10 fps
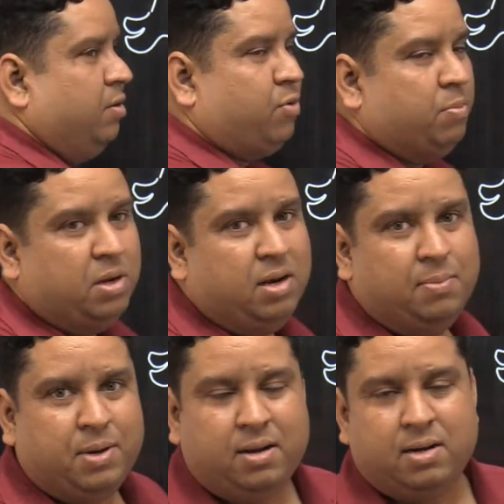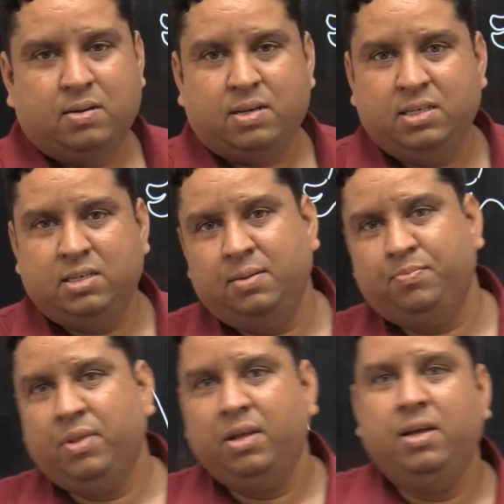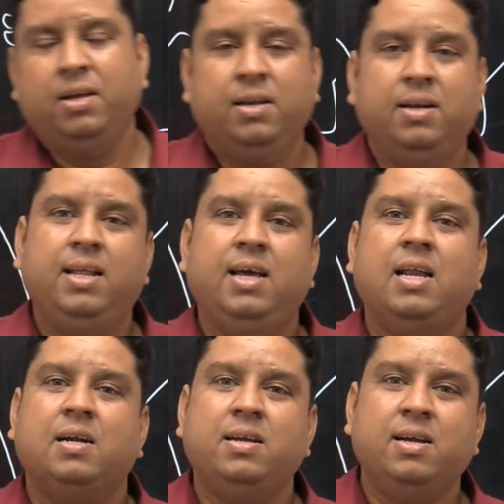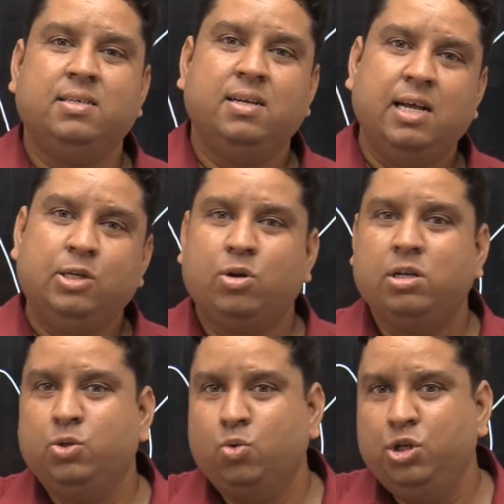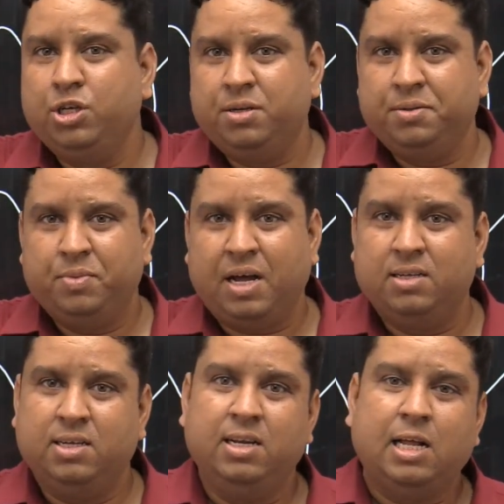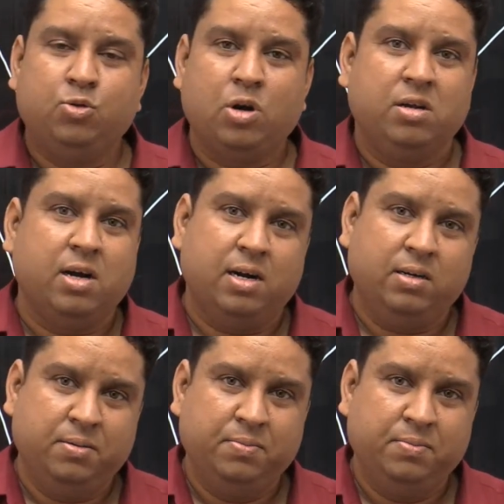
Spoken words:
from the neighboring countries. They are acting as a natural soldier, as a natural guard.